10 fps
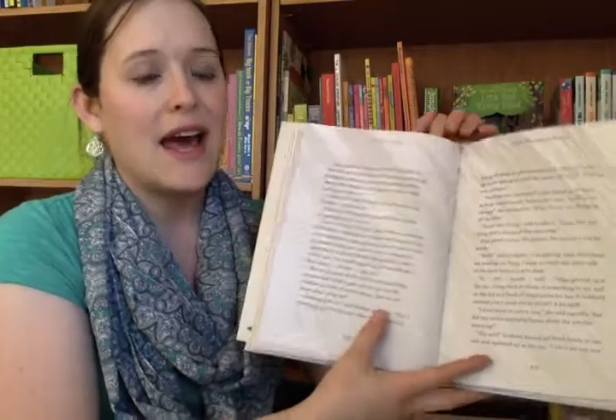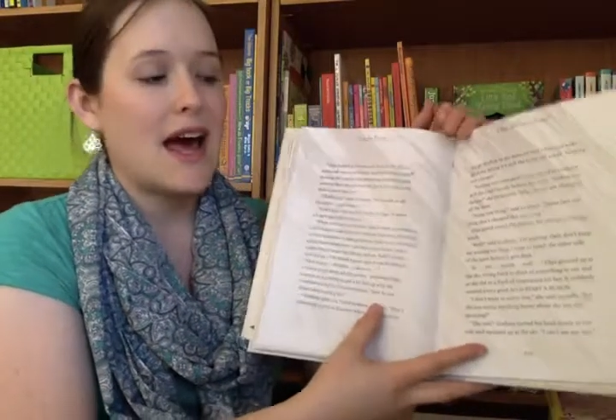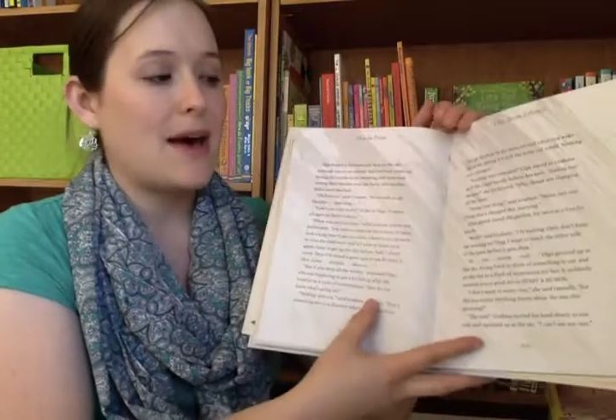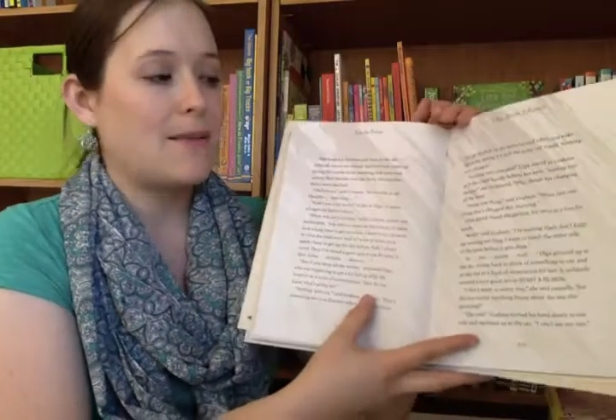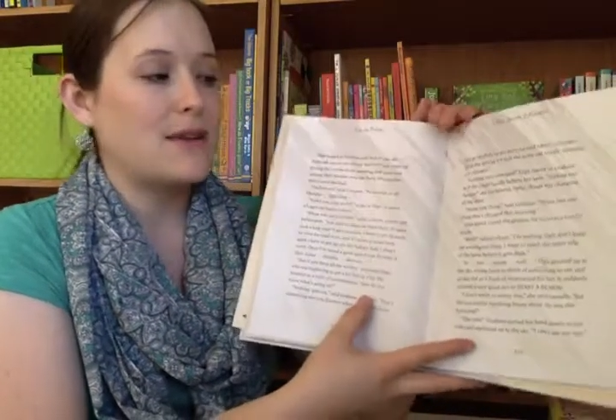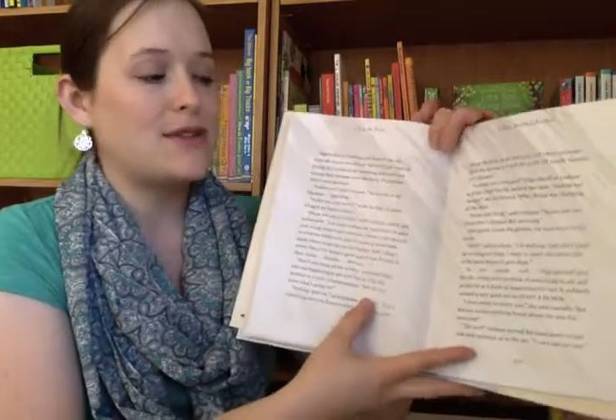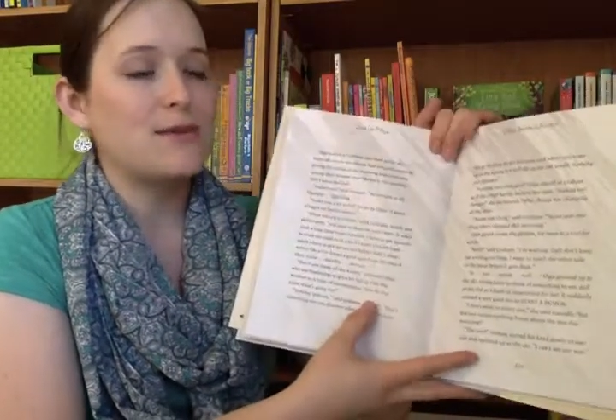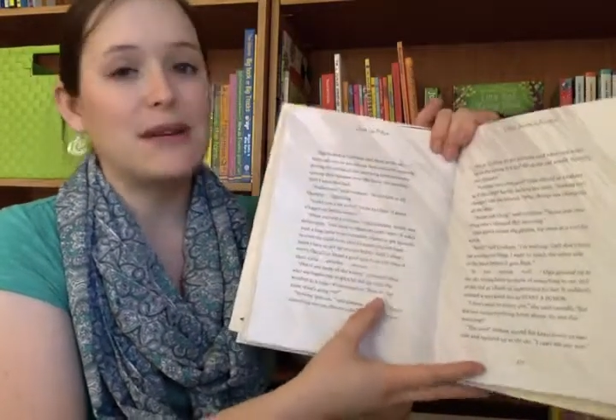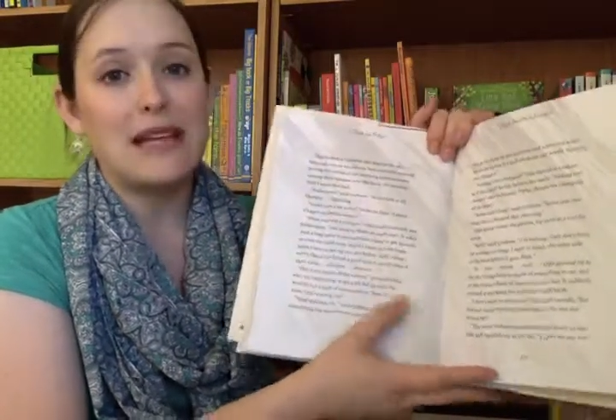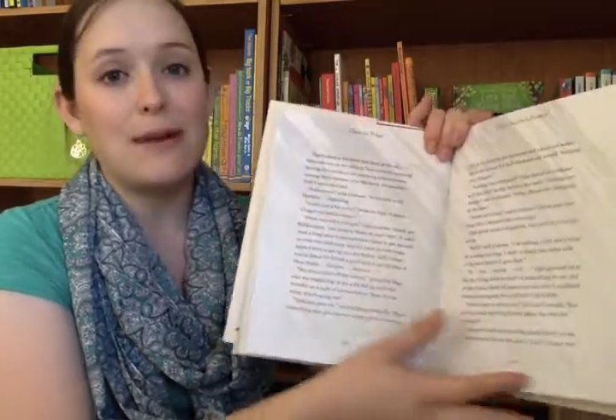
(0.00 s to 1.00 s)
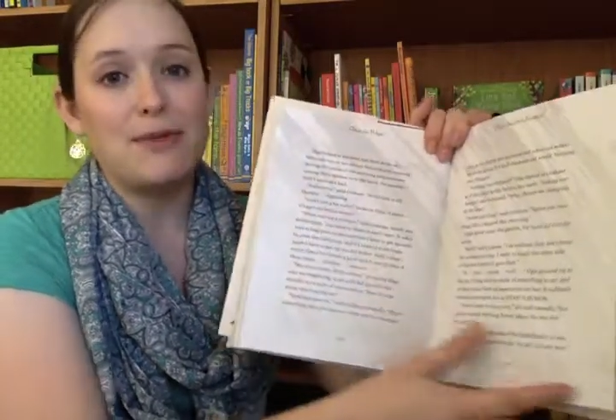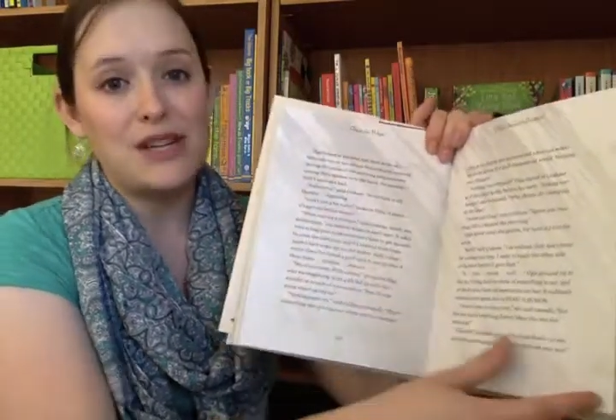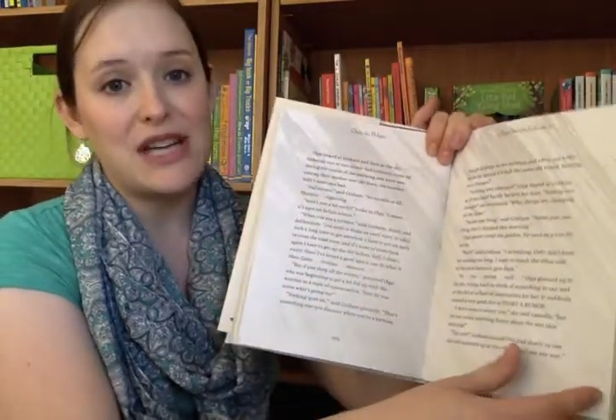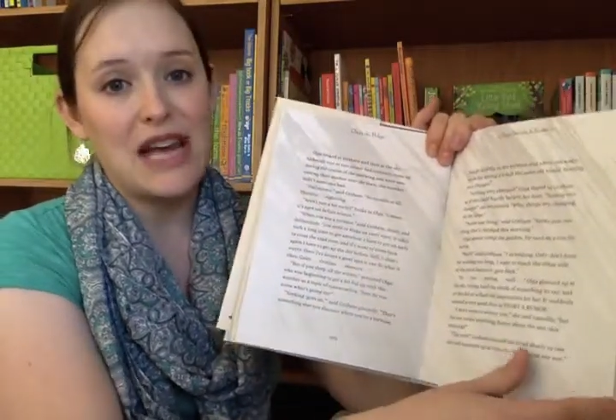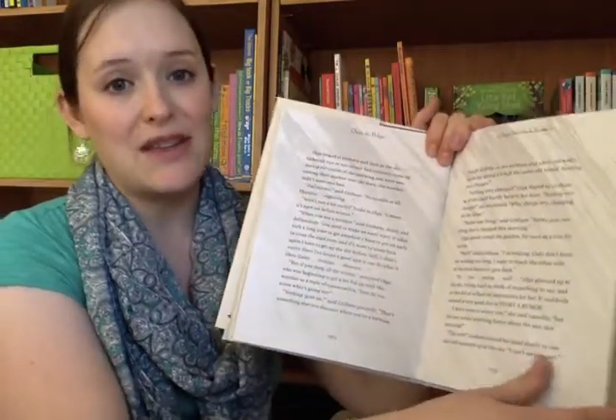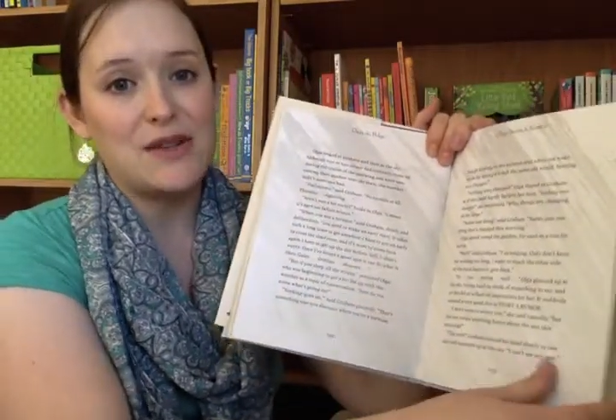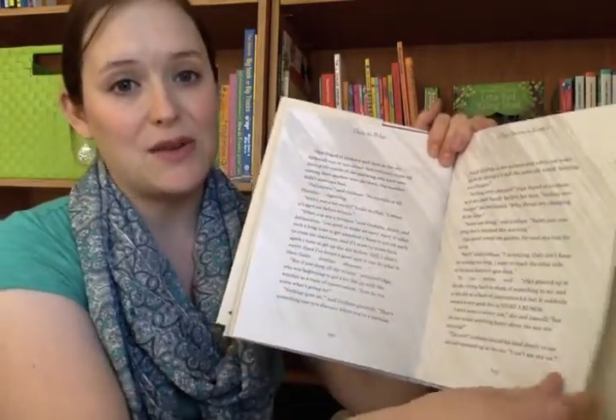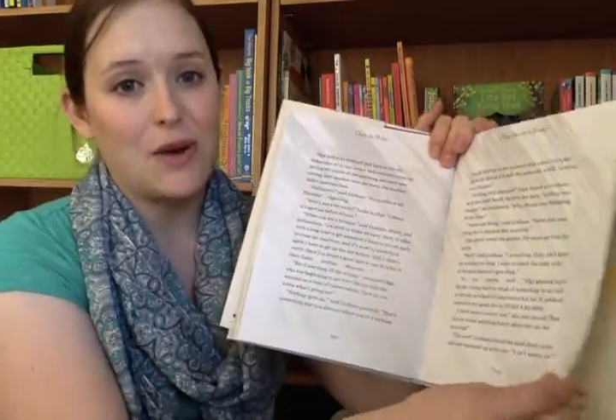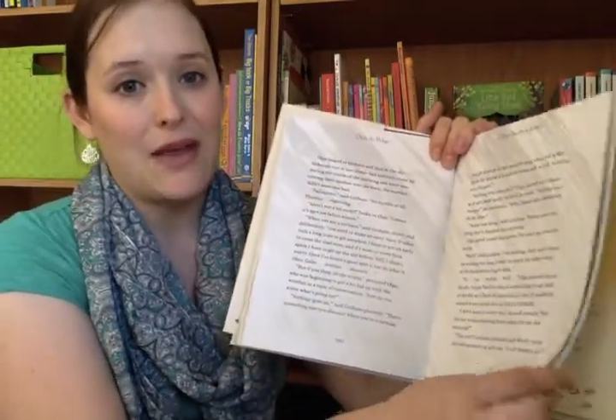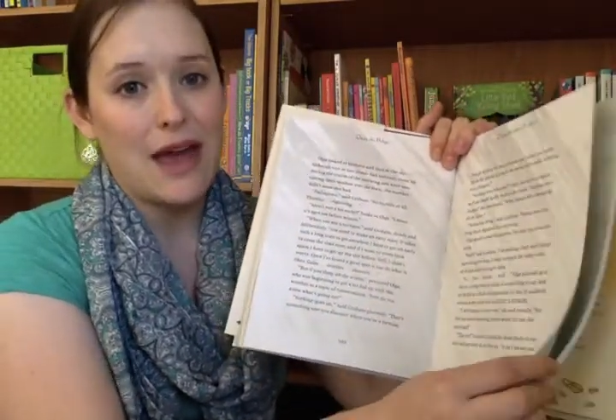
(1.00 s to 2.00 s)
to really appreciate the
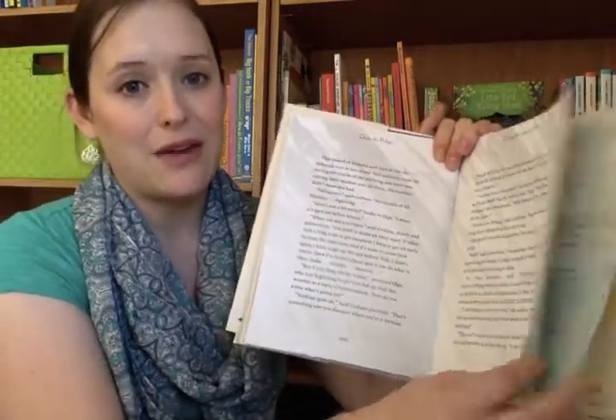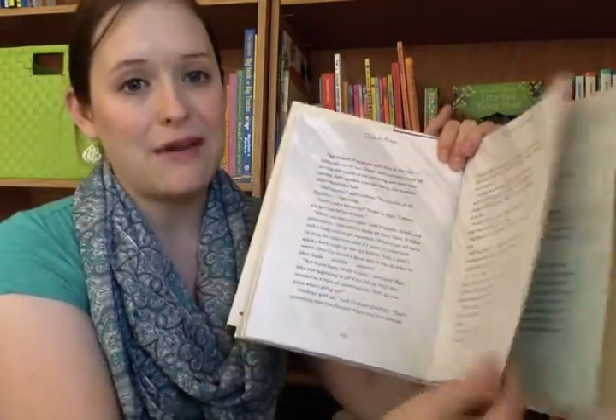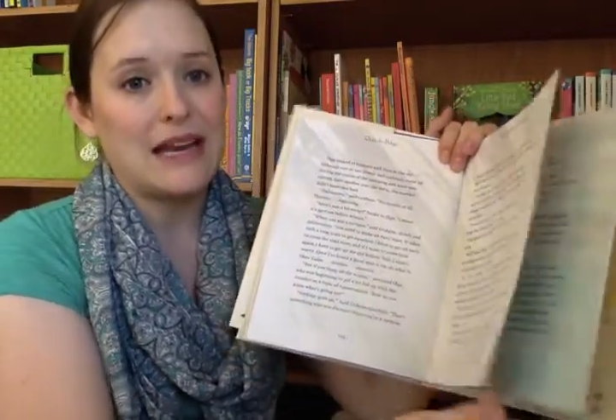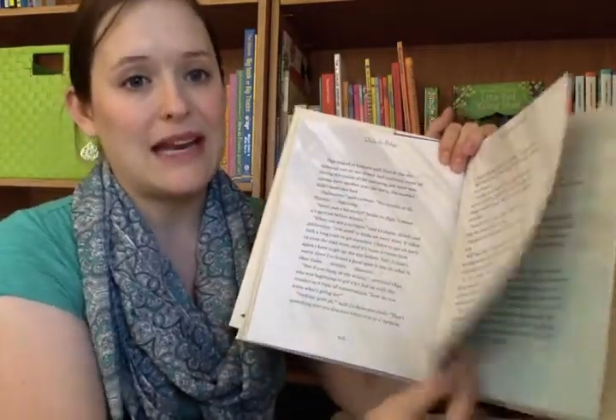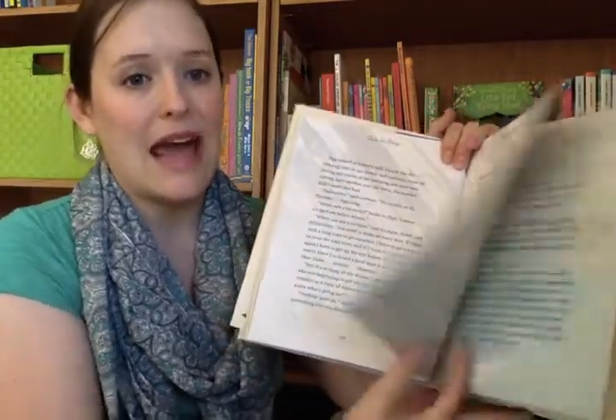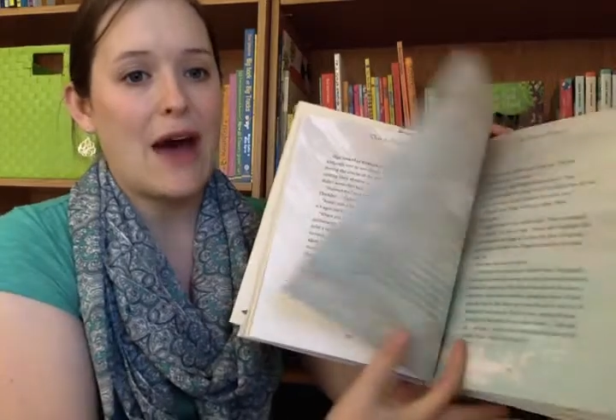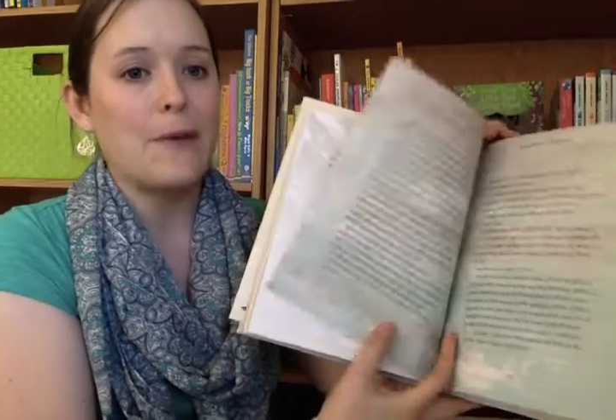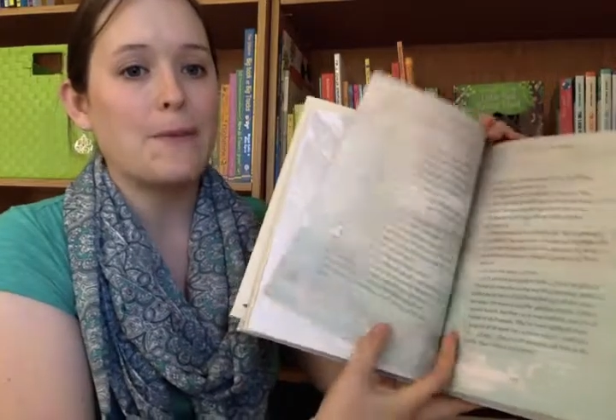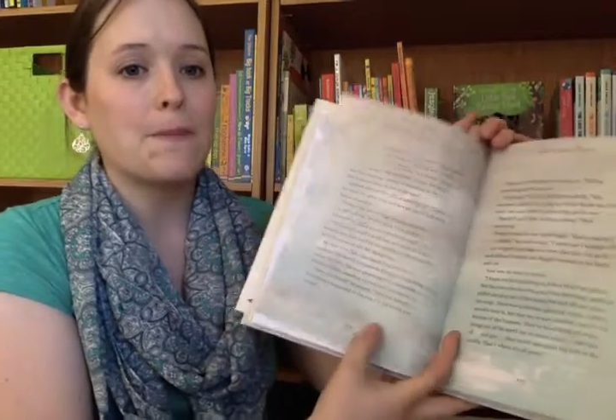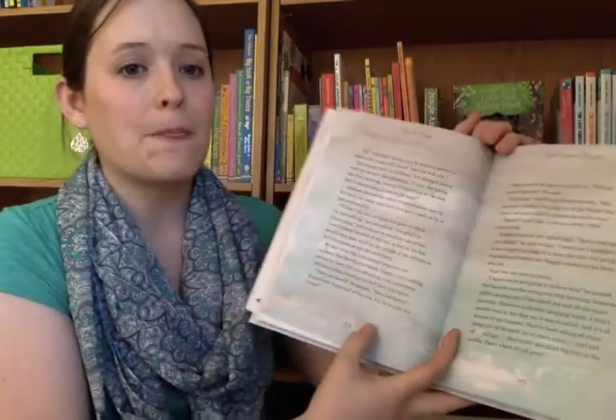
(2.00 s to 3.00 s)
story that you're reading now.